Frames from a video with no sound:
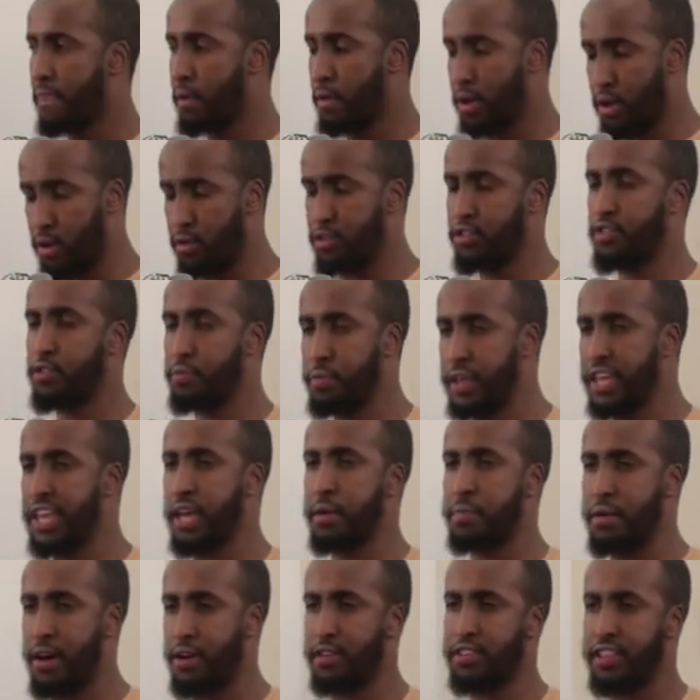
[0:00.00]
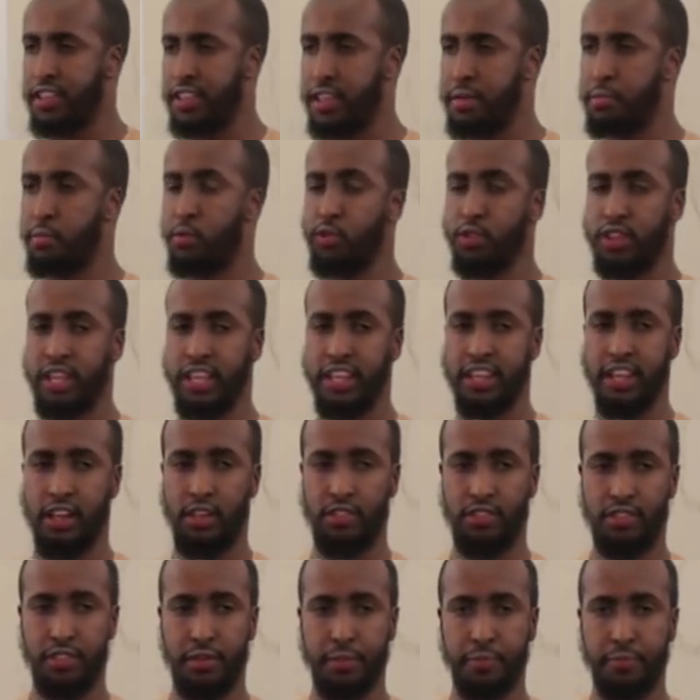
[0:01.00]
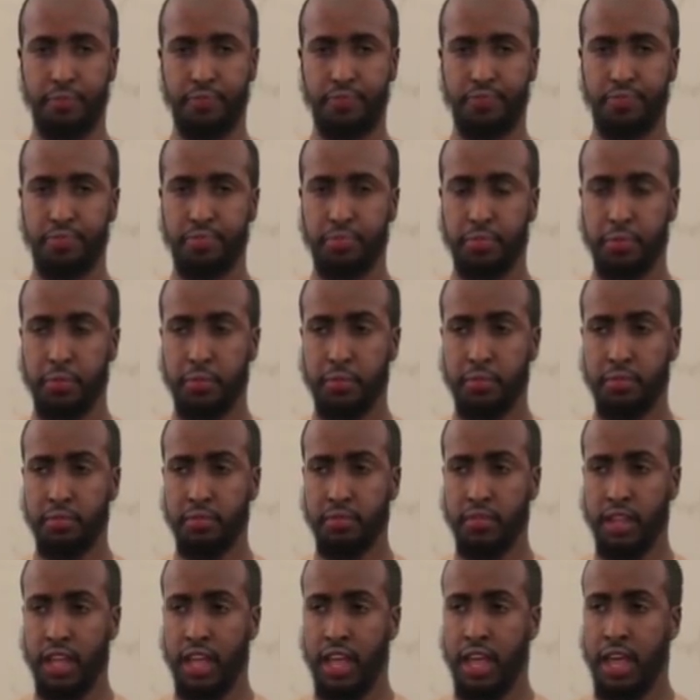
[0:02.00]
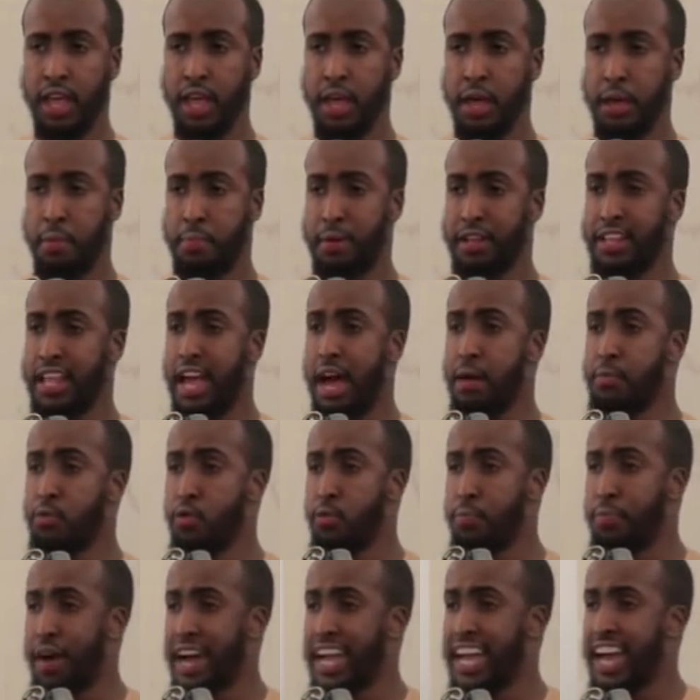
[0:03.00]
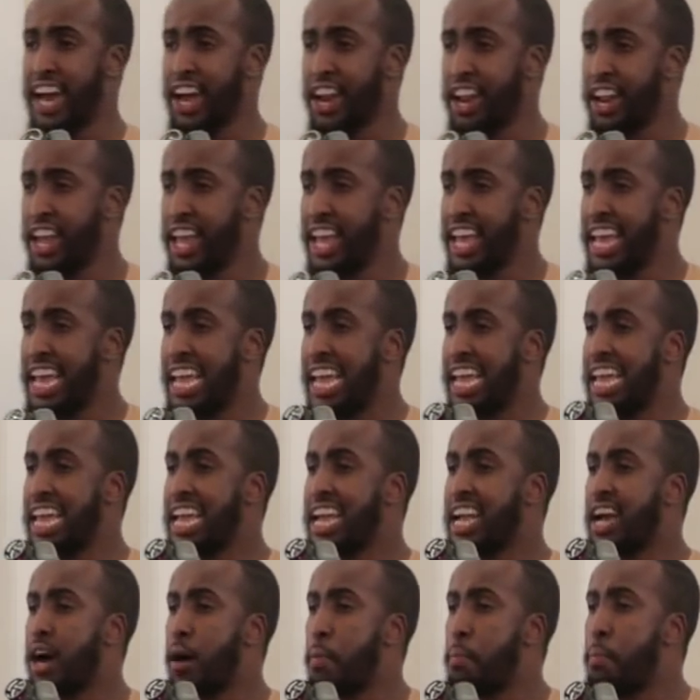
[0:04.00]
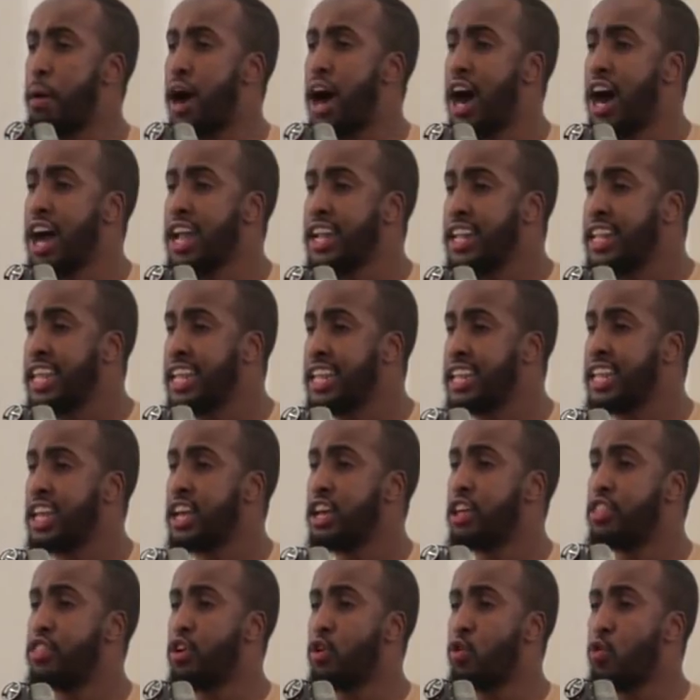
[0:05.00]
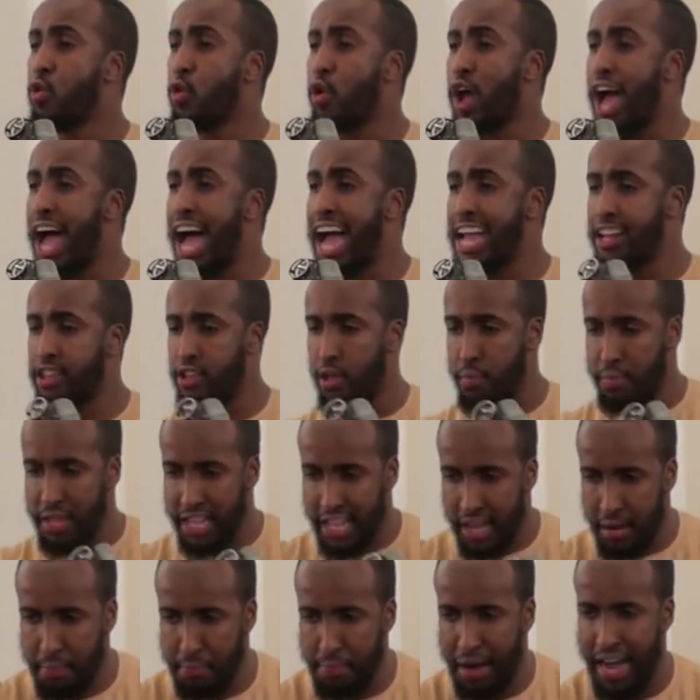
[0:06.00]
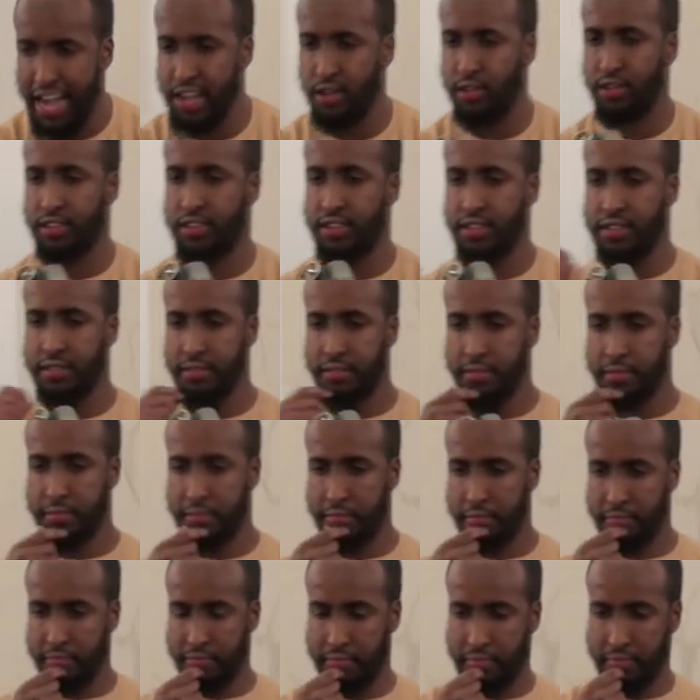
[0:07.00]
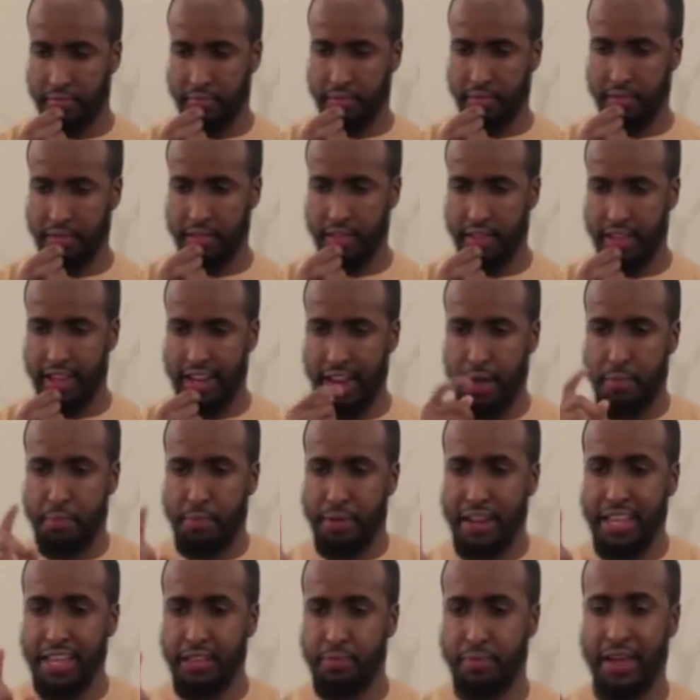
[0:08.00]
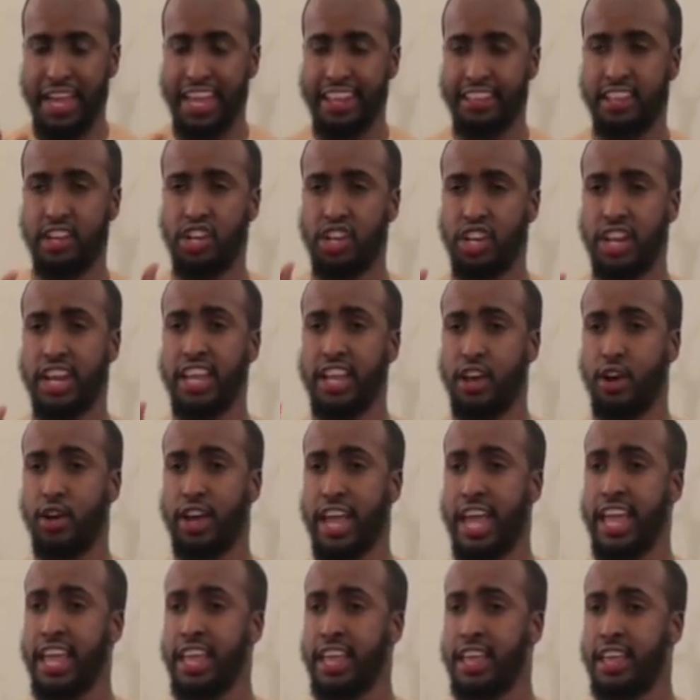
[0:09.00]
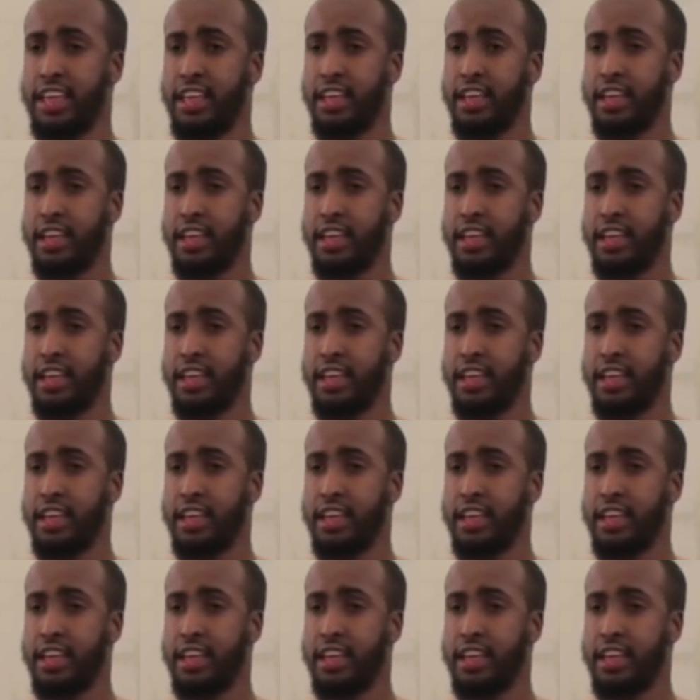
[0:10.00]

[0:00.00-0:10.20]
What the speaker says: We're going to speak about it in more details. But Abu Bakr, he commanded the Quran to be compiled. Now please pay attention here, okay?